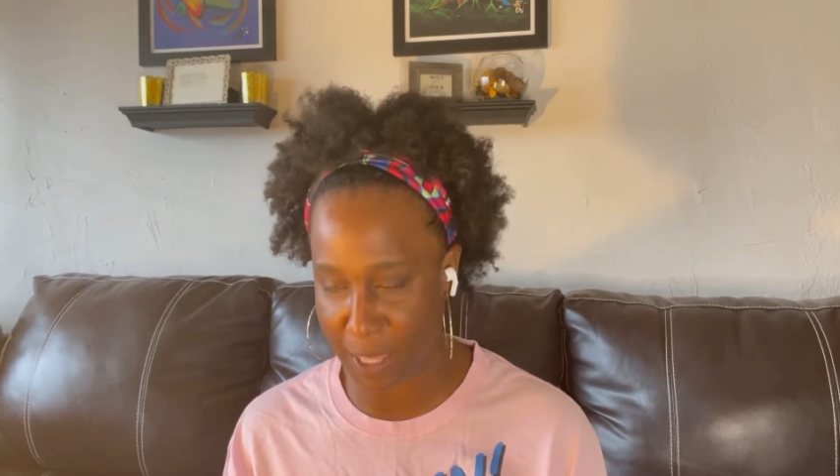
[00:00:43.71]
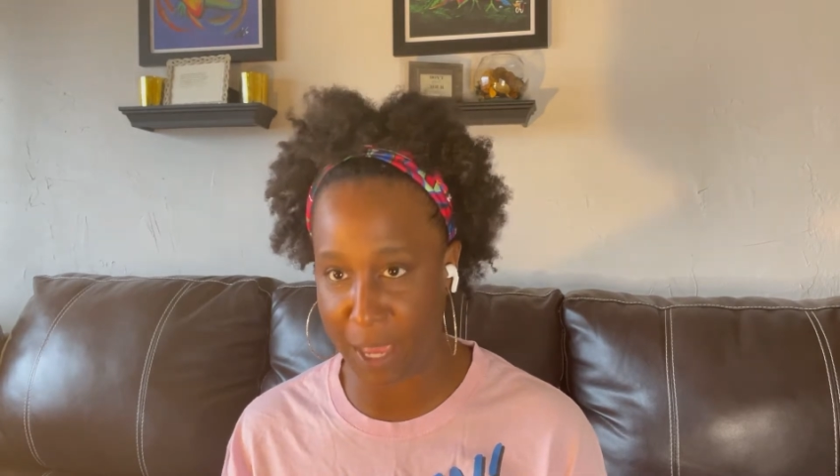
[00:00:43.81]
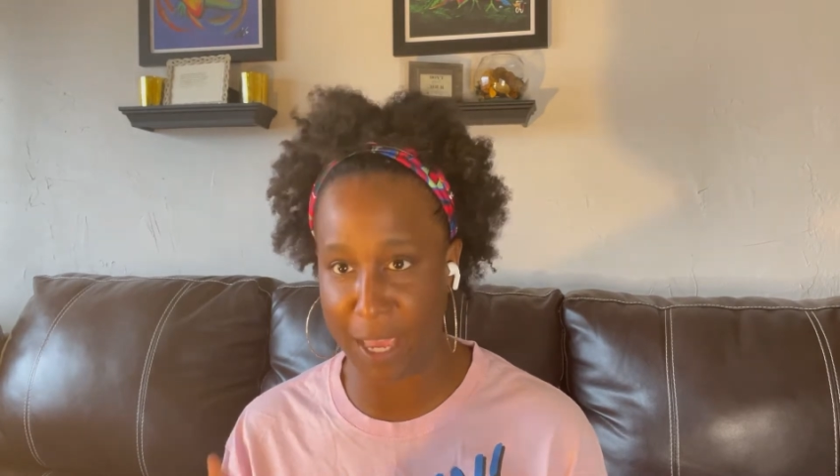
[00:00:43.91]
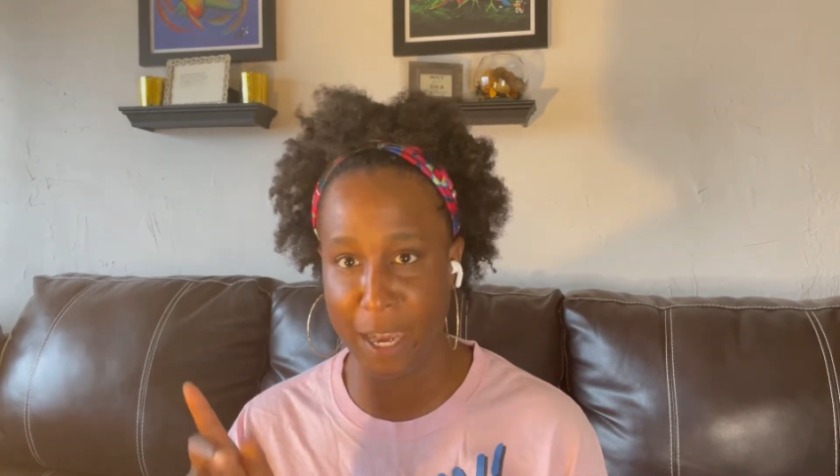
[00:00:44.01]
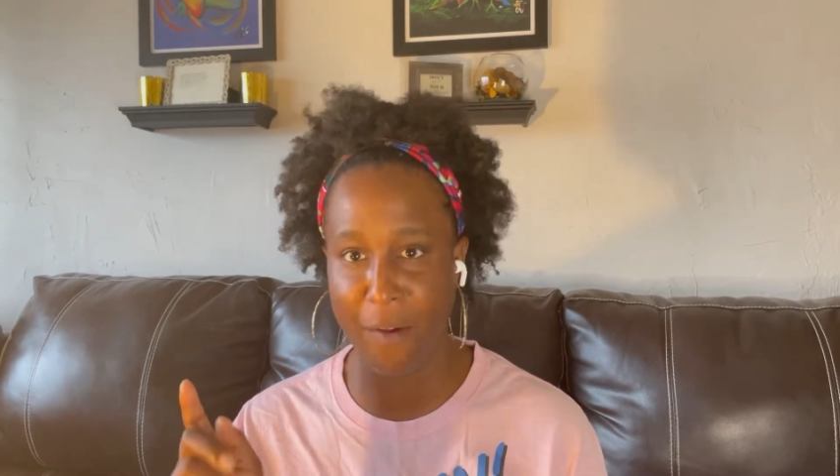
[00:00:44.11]
and
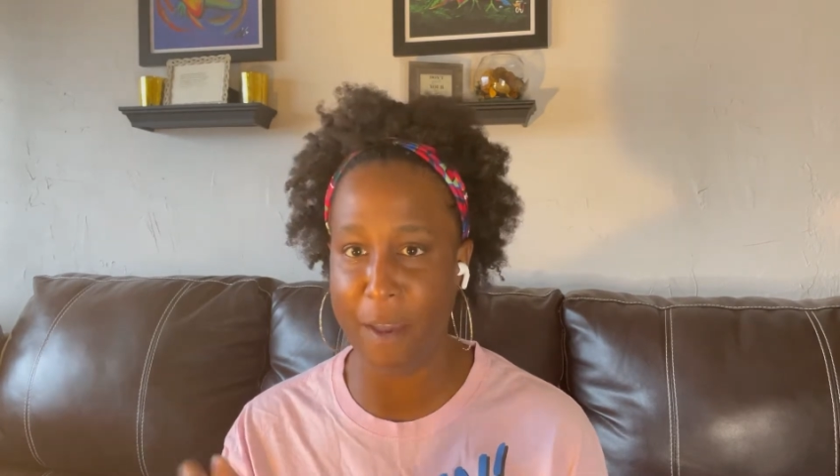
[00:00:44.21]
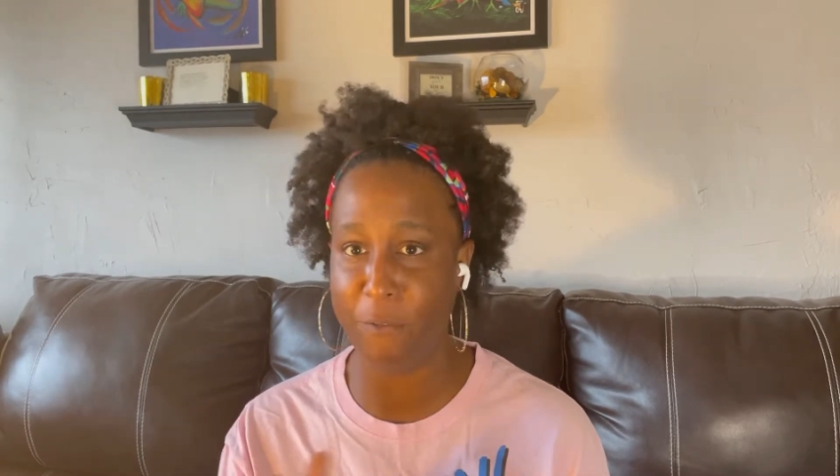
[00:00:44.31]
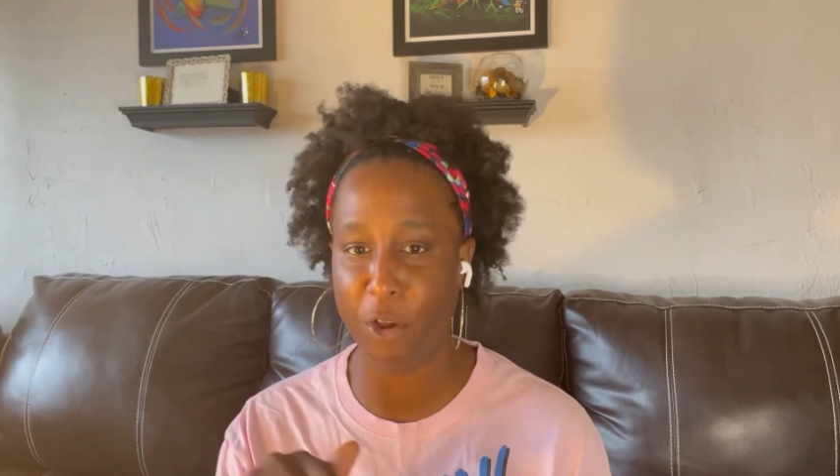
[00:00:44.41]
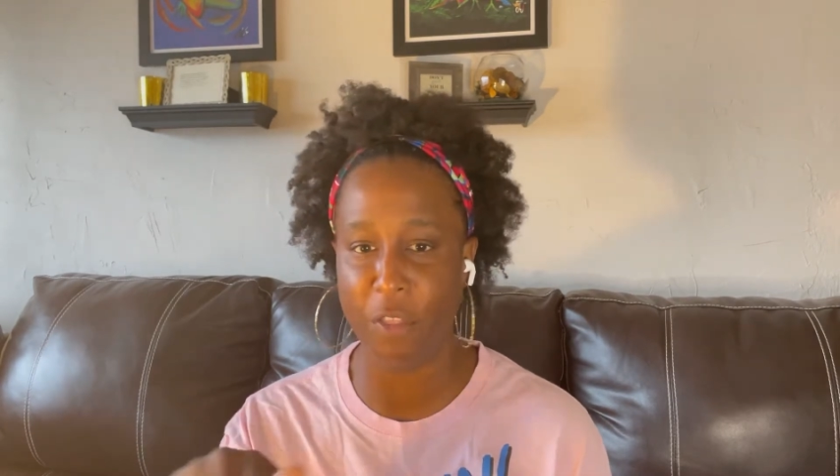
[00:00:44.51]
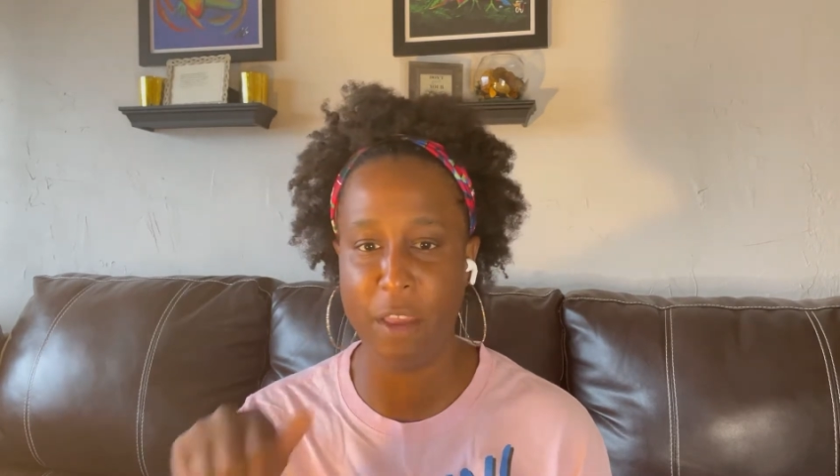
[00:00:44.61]
I'll have all
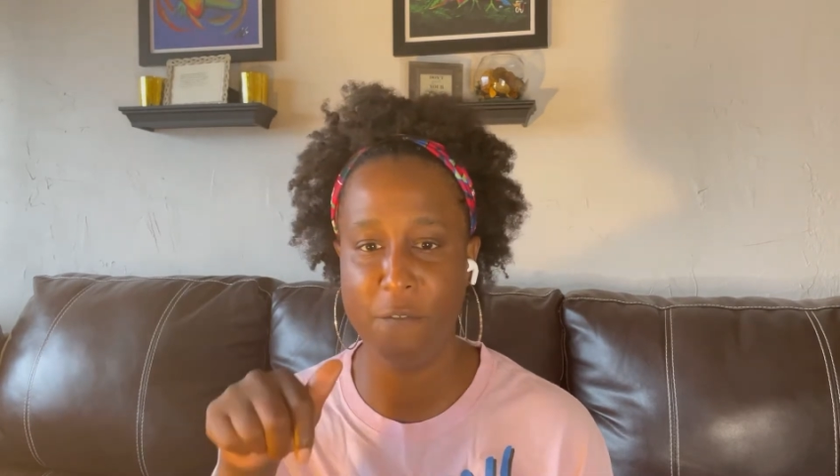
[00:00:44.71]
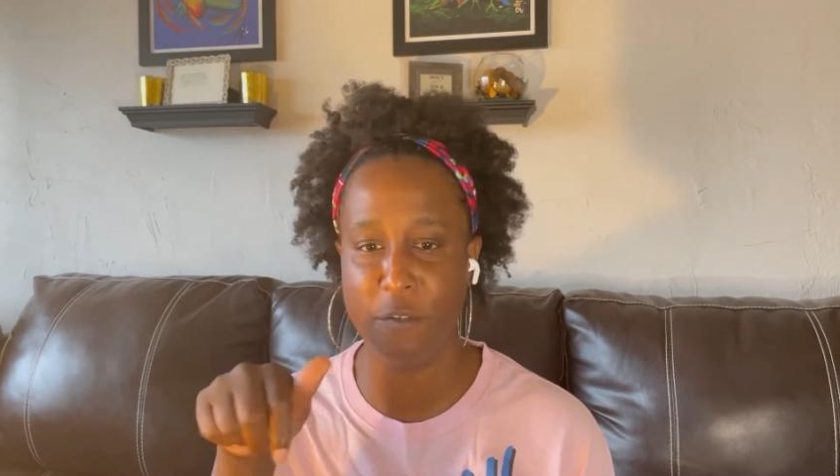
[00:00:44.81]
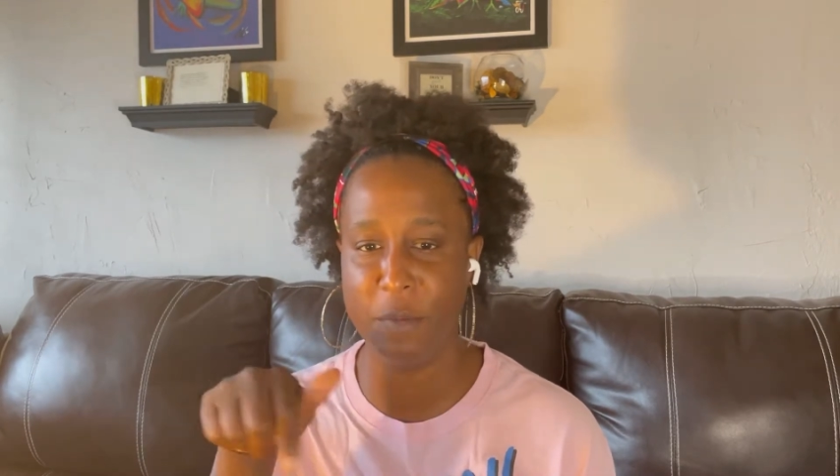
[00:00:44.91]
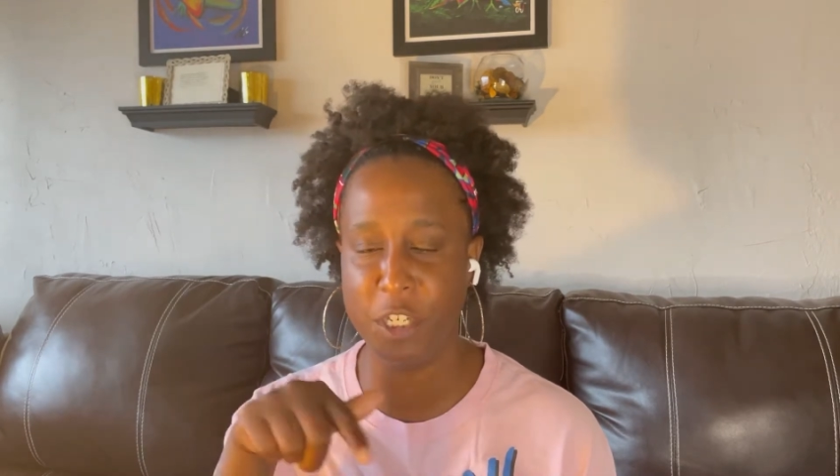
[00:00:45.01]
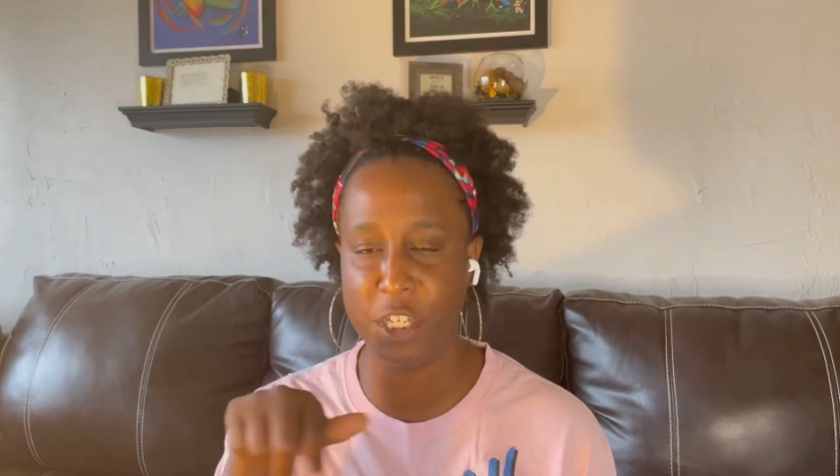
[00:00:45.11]
the
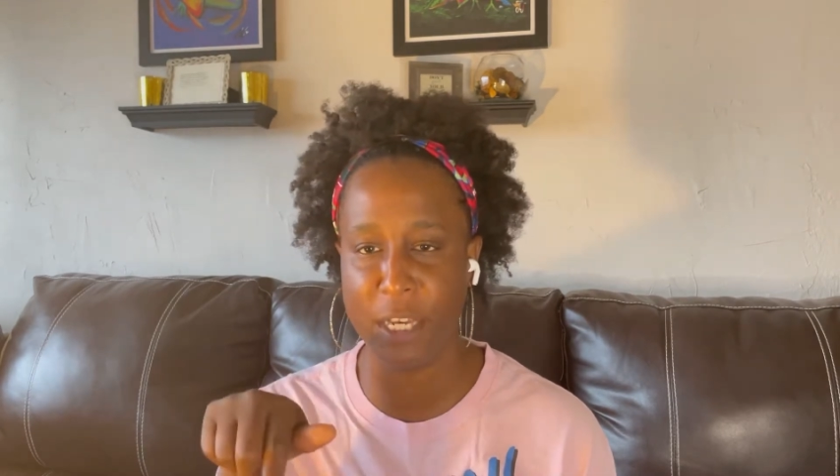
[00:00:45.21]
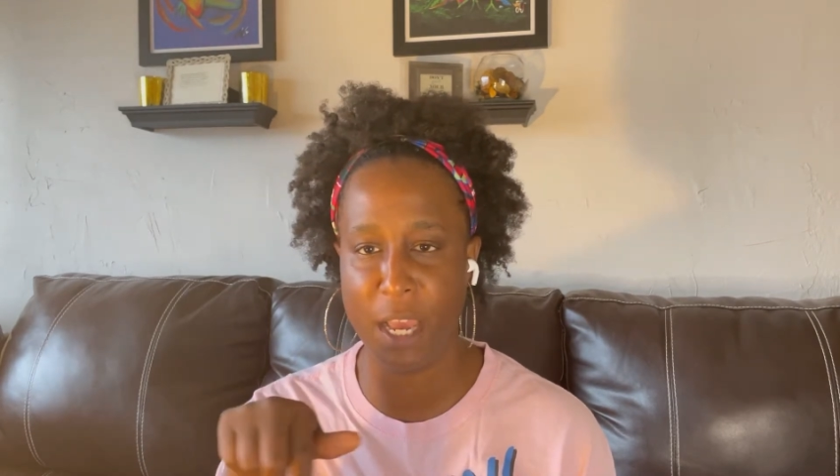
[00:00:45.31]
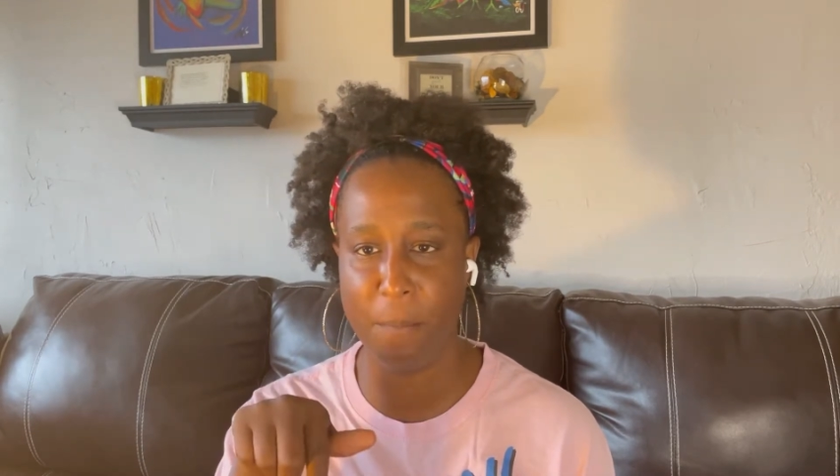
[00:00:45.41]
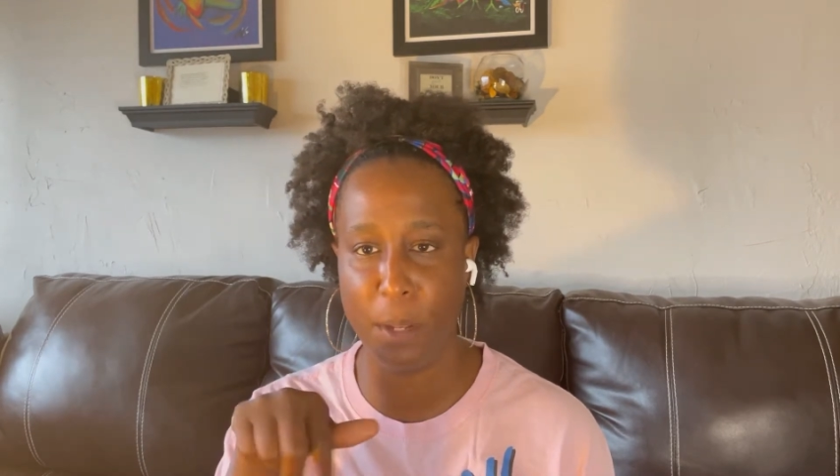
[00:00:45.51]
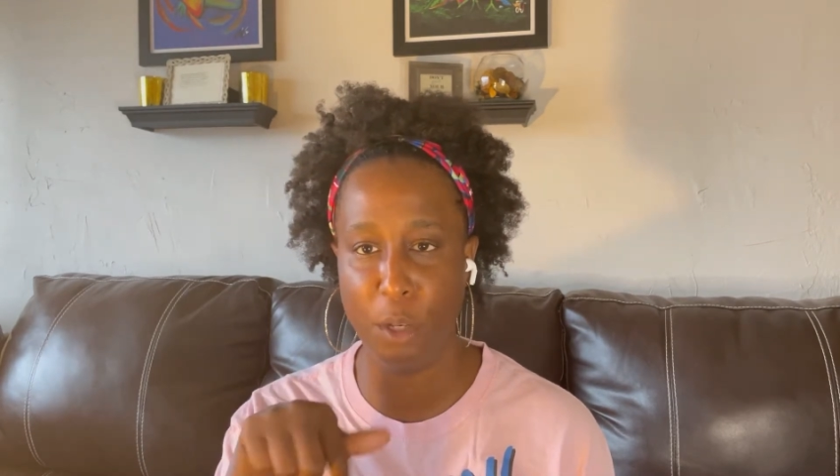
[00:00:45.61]
information down
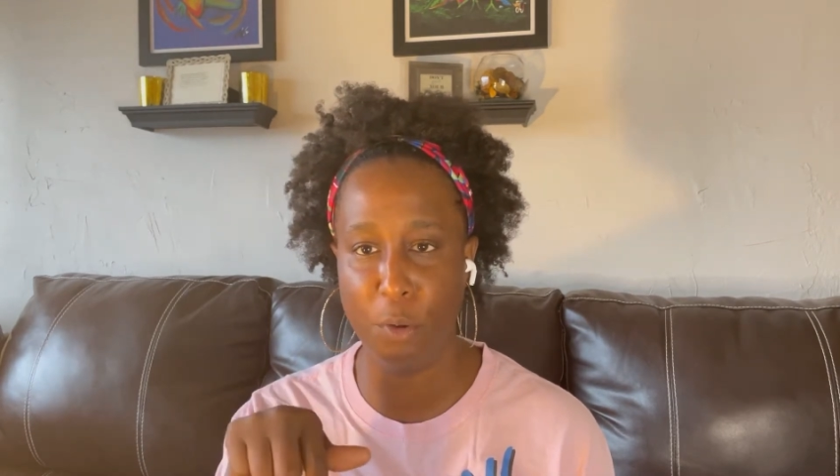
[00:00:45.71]
below